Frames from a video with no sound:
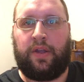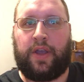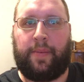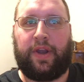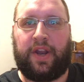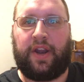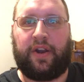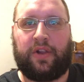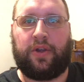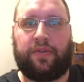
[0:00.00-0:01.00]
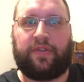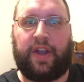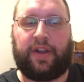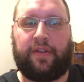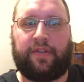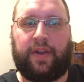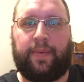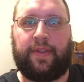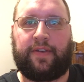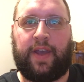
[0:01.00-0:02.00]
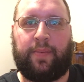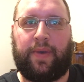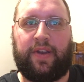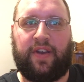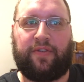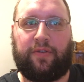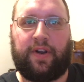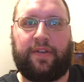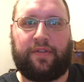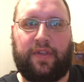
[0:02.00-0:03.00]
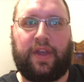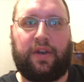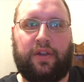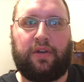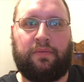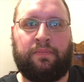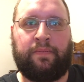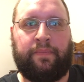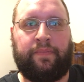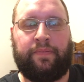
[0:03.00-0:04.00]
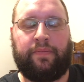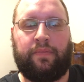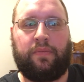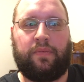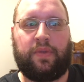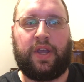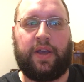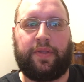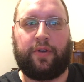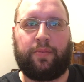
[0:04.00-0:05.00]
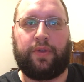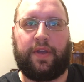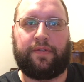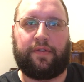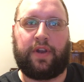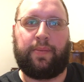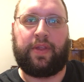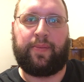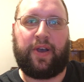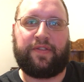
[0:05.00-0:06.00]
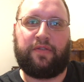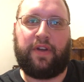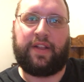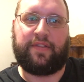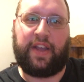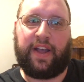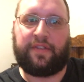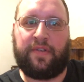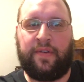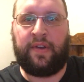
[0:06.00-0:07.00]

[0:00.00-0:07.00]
coming in at a close second is going to be the Tampa Bay Devil Rays, and then in third place is going to be the Boston Red Sox.